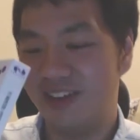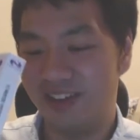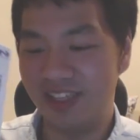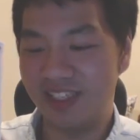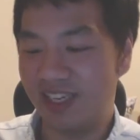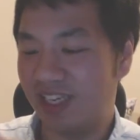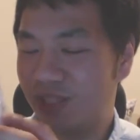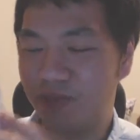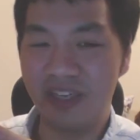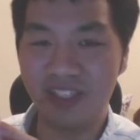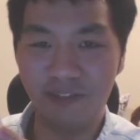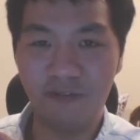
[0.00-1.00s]

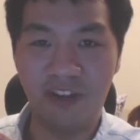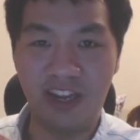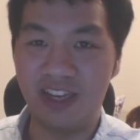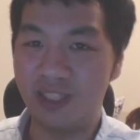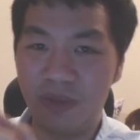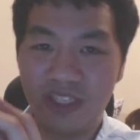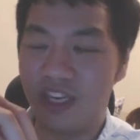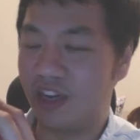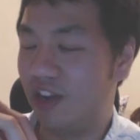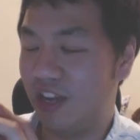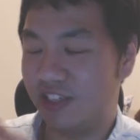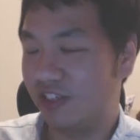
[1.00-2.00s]
expensive thing is basically the
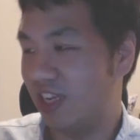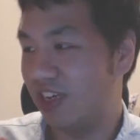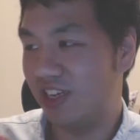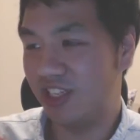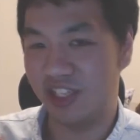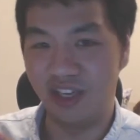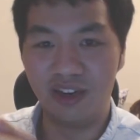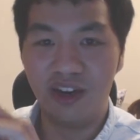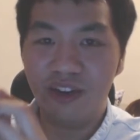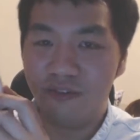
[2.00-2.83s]
collector's edition